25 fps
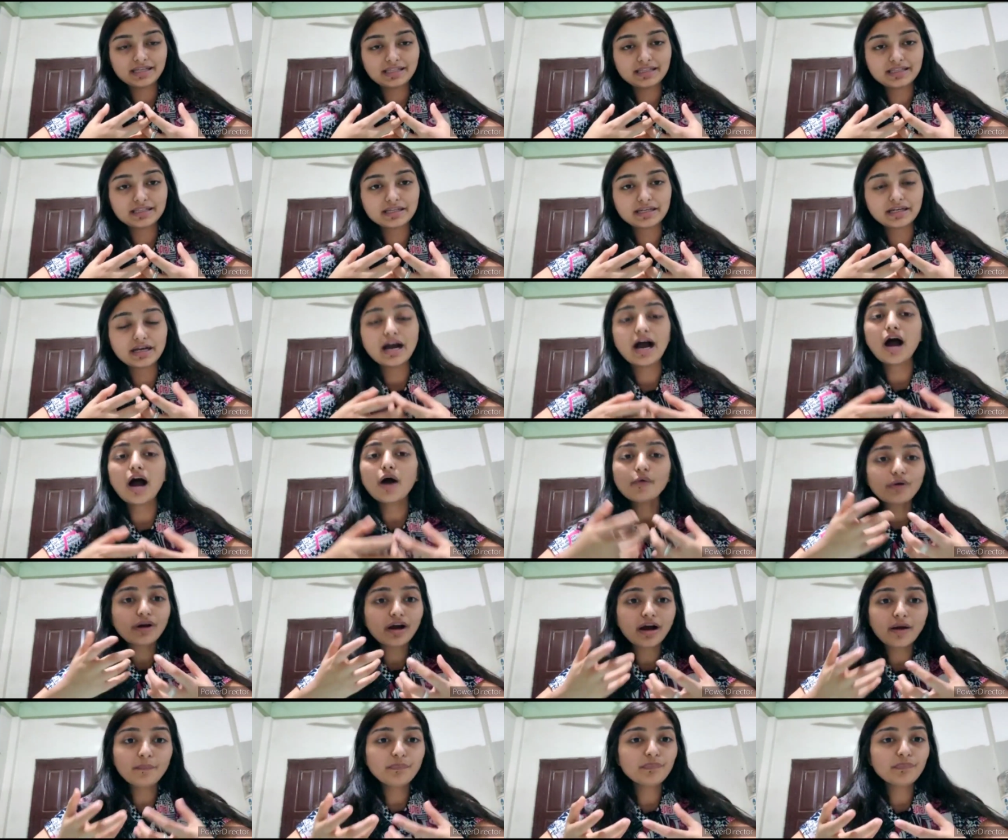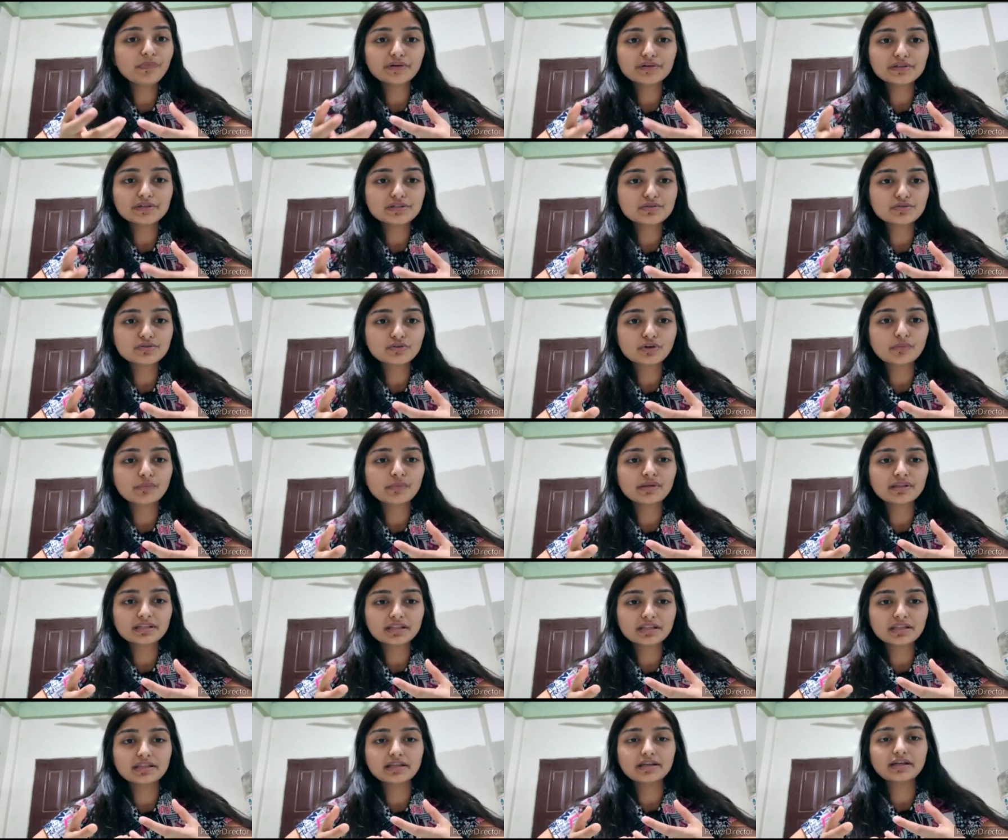in there how come there is
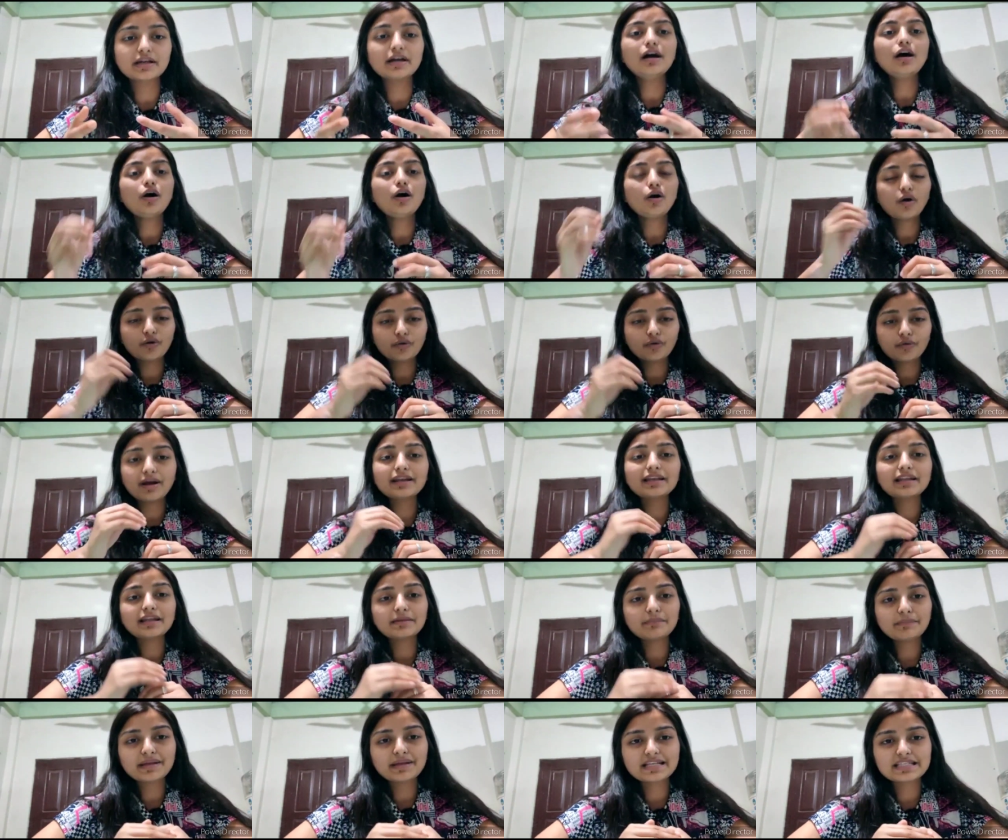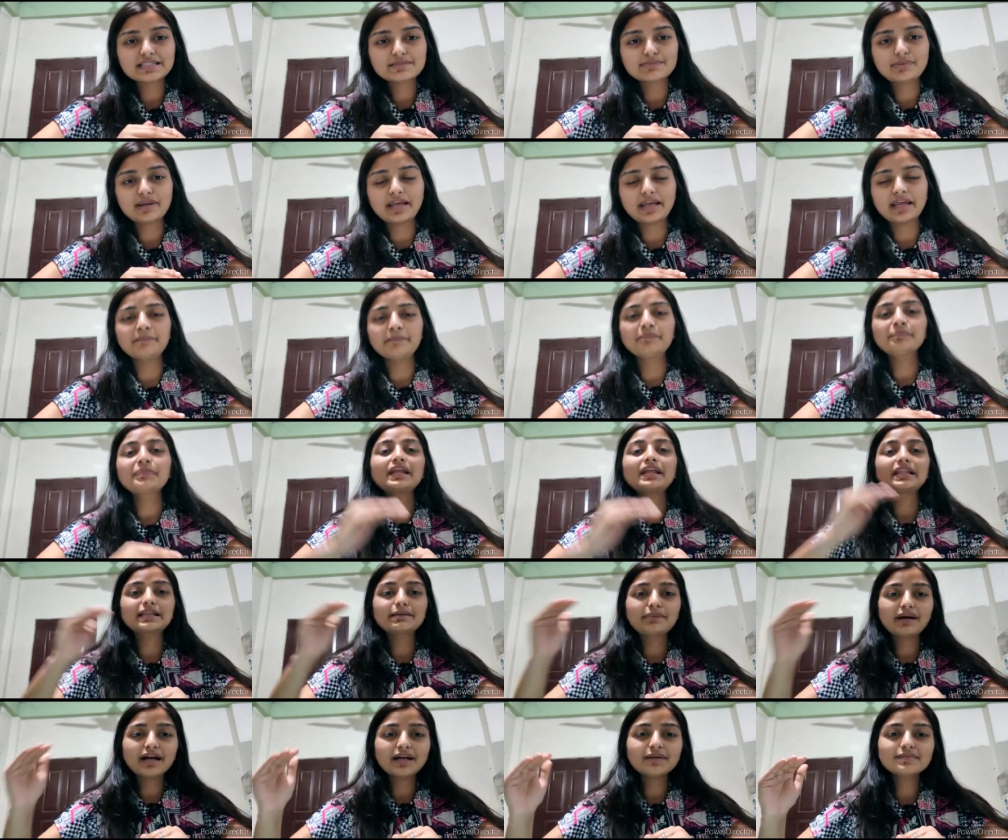torment in there all right let me explain
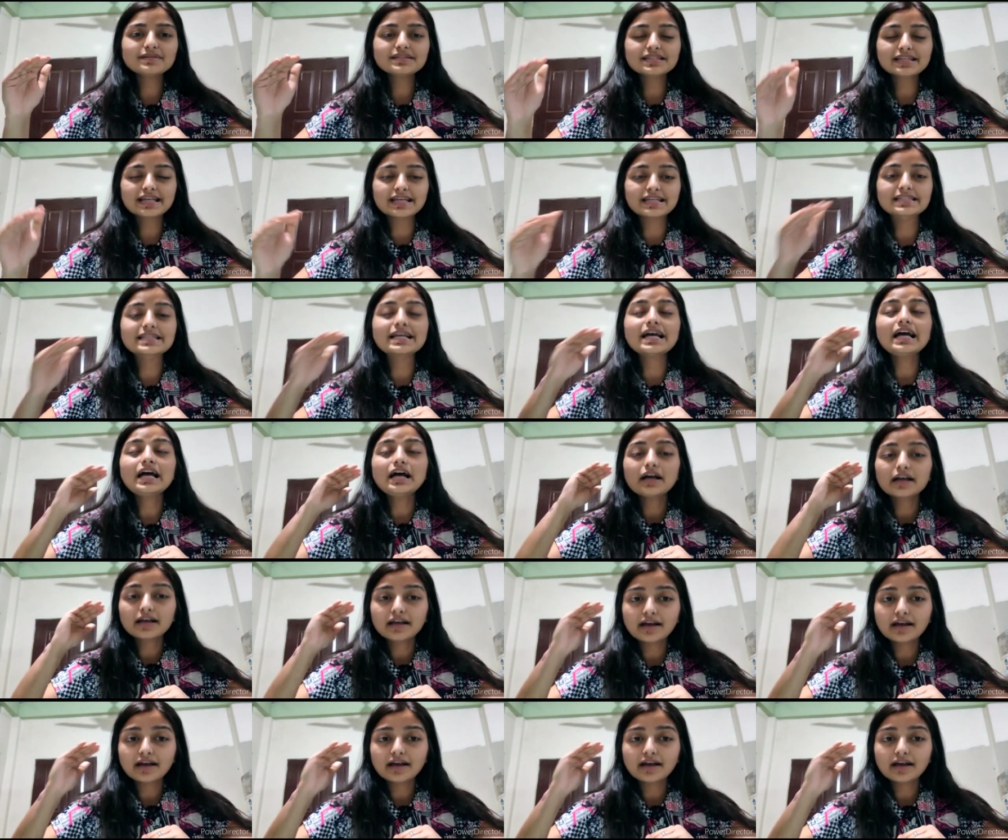the bible says